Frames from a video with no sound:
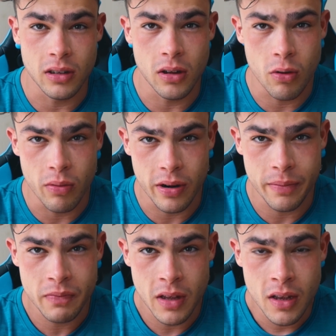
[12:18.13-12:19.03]
lower.
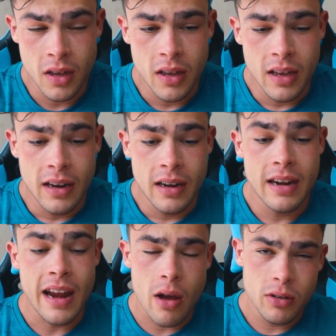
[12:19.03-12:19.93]

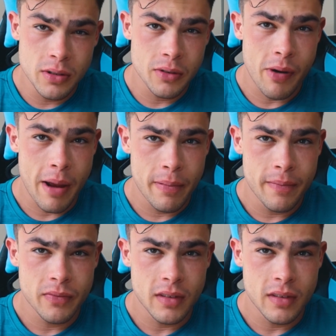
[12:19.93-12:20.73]
Now during prep,